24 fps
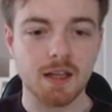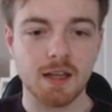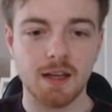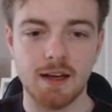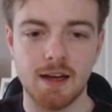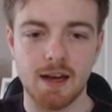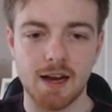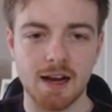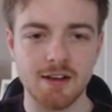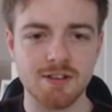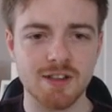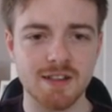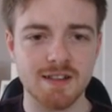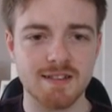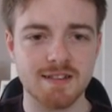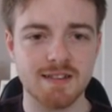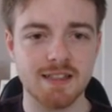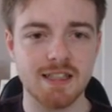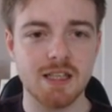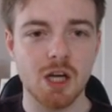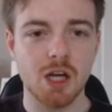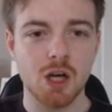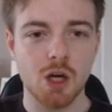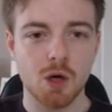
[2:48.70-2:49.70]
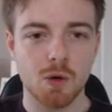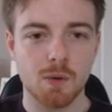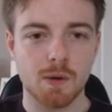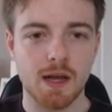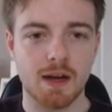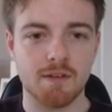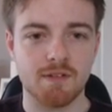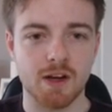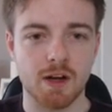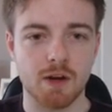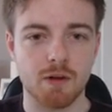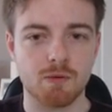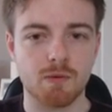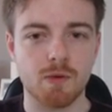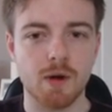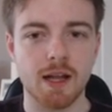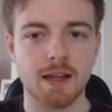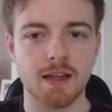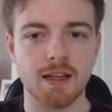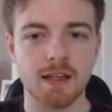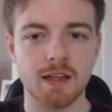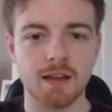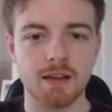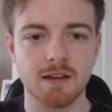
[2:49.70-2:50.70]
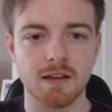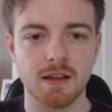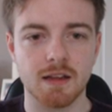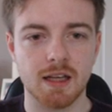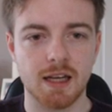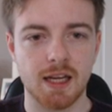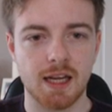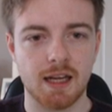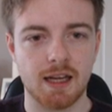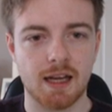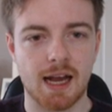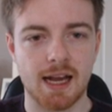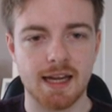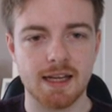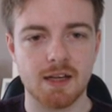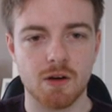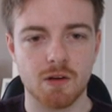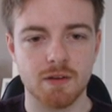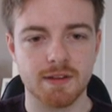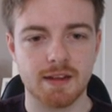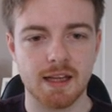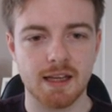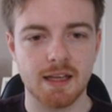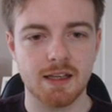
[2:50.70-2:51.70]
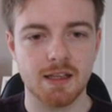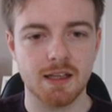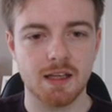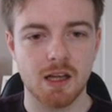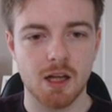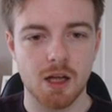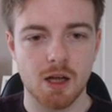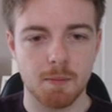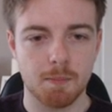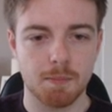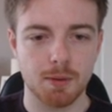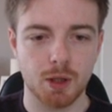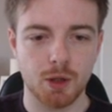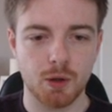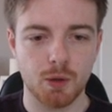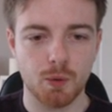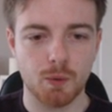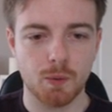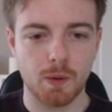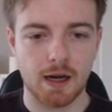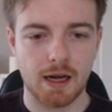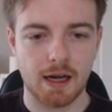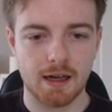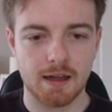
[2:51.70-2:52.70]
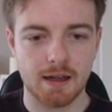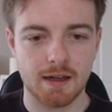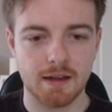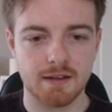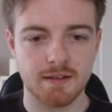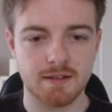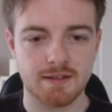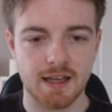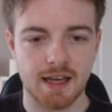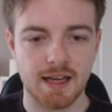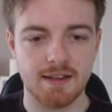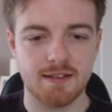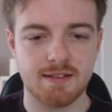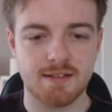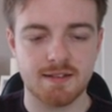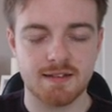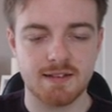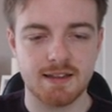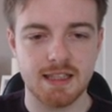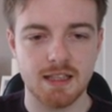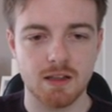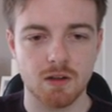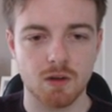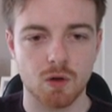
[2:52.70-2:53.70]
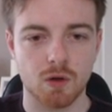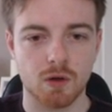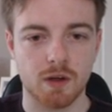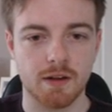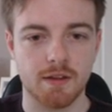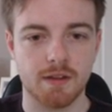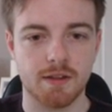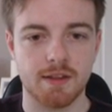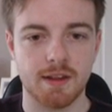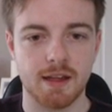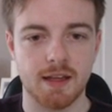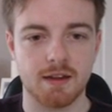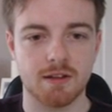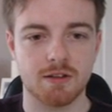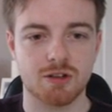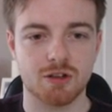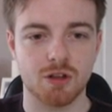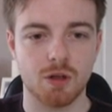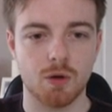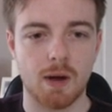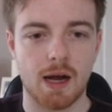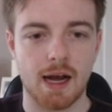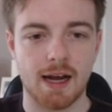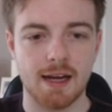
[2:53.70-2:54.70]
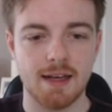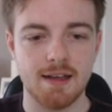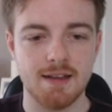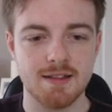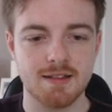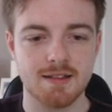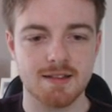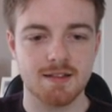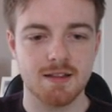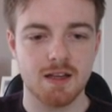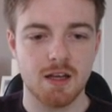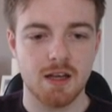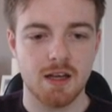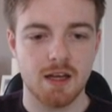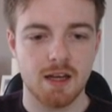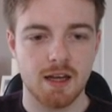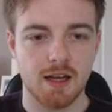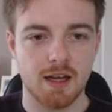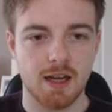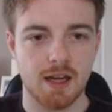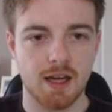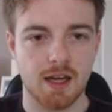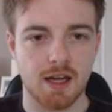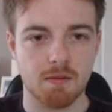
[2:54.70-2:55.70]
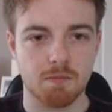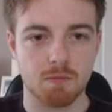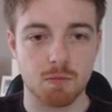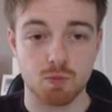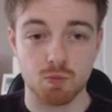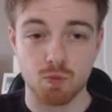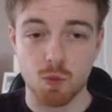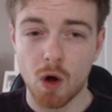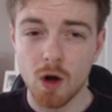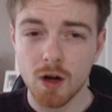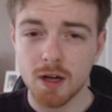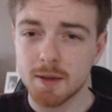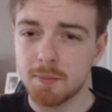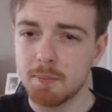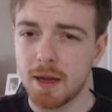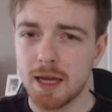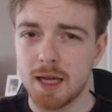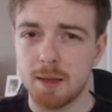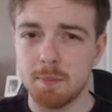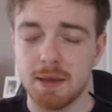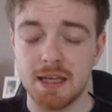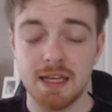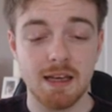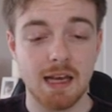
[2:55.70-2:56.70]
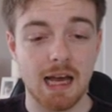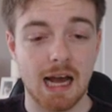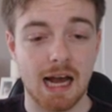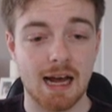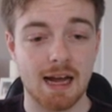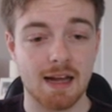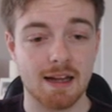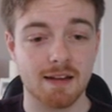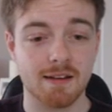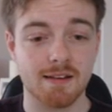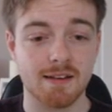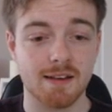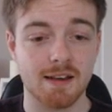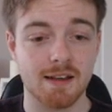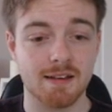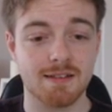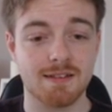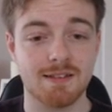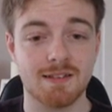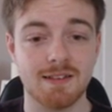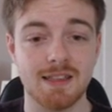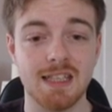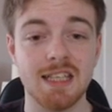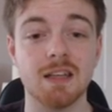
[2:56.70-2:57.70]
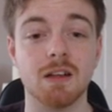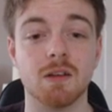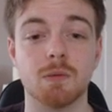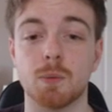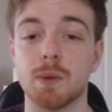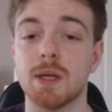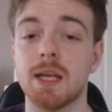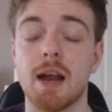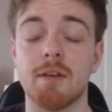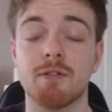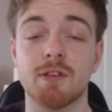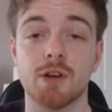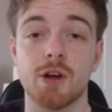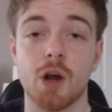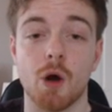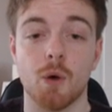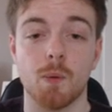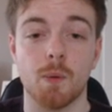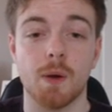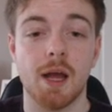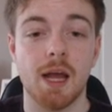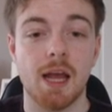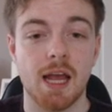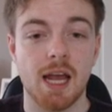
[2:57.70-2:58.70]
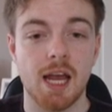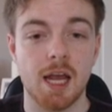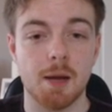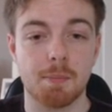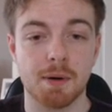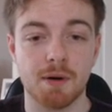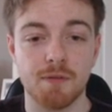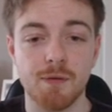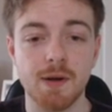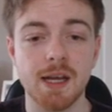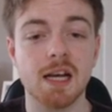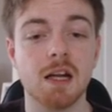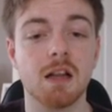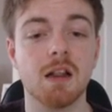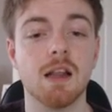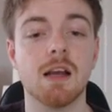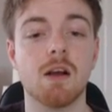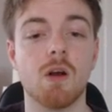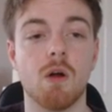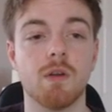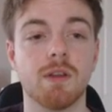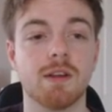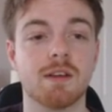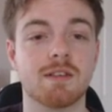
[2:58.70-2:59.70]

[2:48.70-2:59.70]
uh, as you can see, we have a red little uh, icon thing, blue, and a steel looking thing. So ice, uh, rock maybe, and uh, steel, we never know. Uh, but if we click on